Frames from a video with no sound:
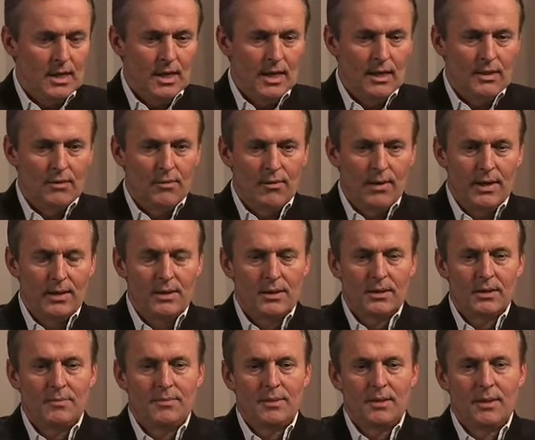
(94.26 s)
and the
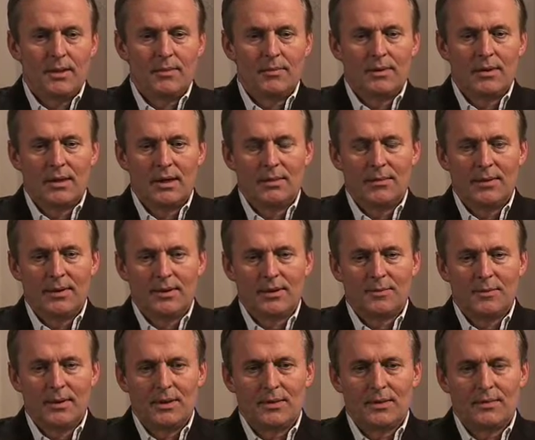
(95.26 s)
races have become terribly
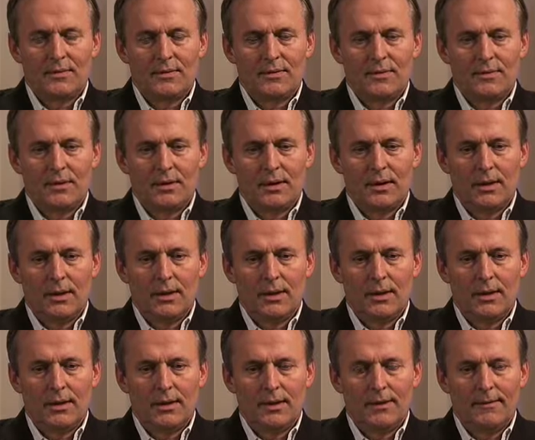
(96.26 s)
expensive,
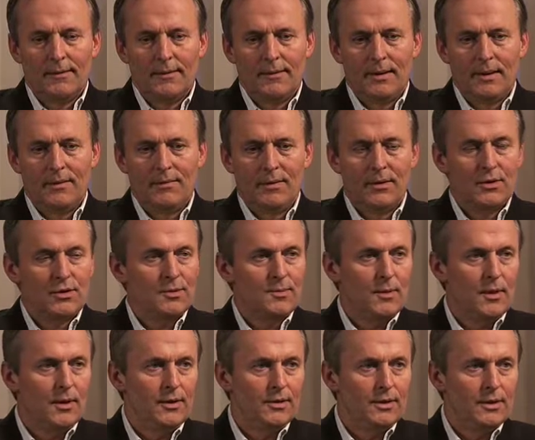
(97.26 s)
uh, even in
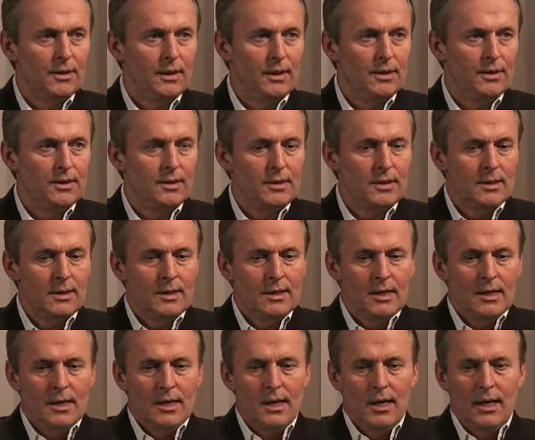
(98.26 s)
small states.
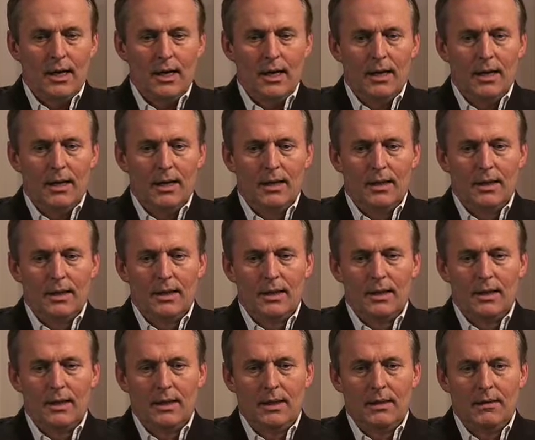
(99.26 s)
And
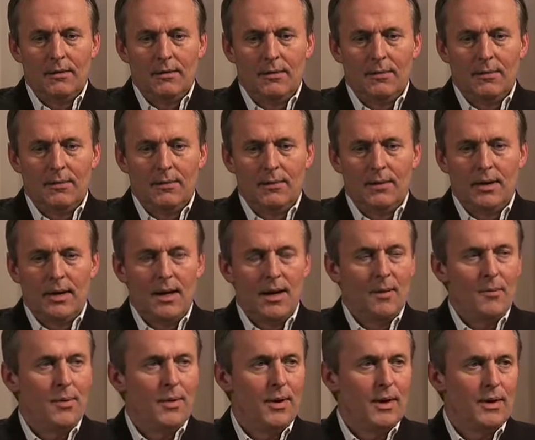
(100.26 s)
the
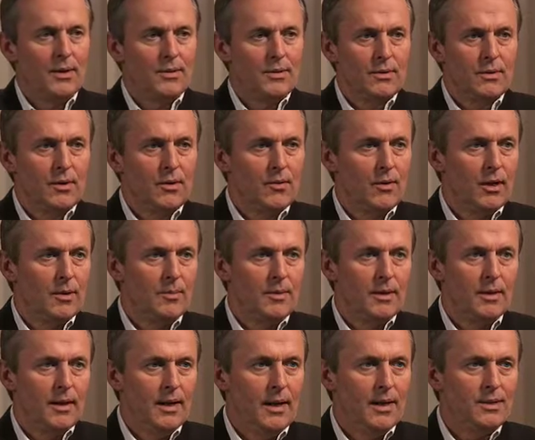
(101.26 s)
campaigns are incredibly
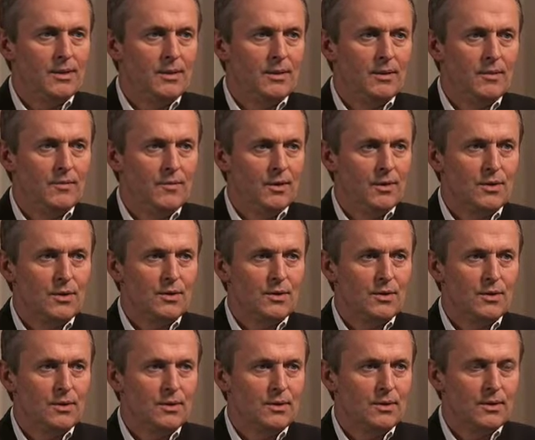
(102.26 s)
nasty and
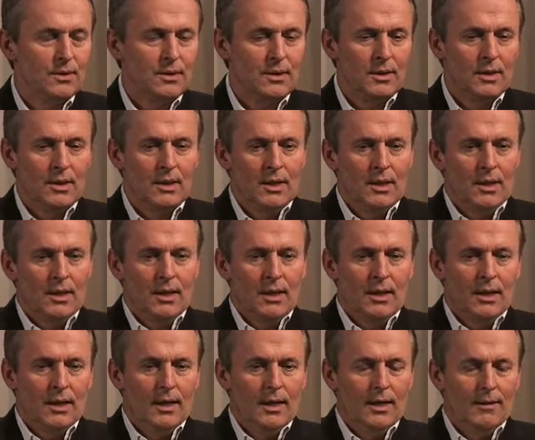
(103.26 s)
vicious, and,
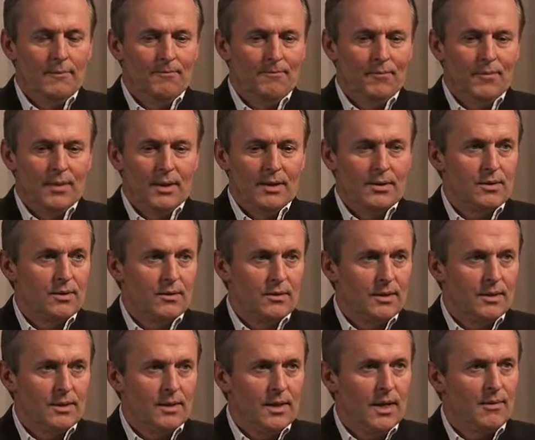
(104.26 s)
and it's, a,
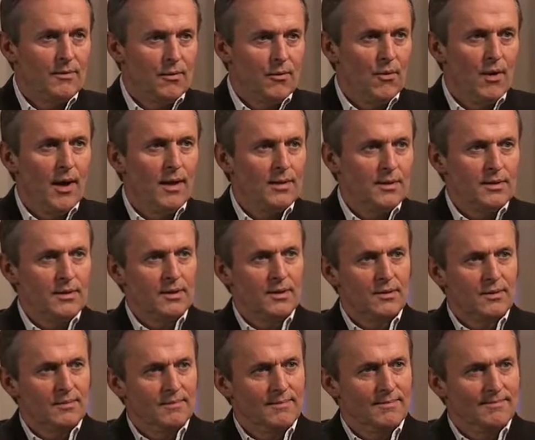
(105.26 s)
it's kind of a rotten
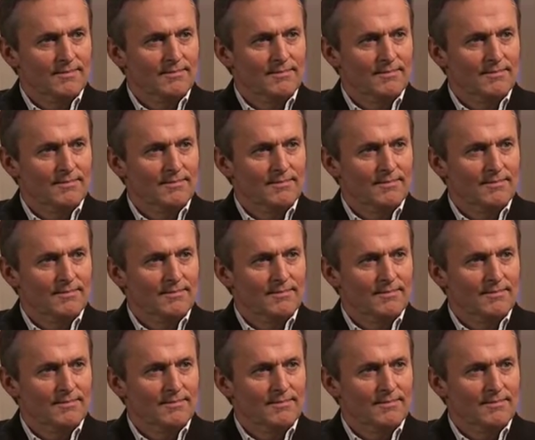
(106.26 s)
system.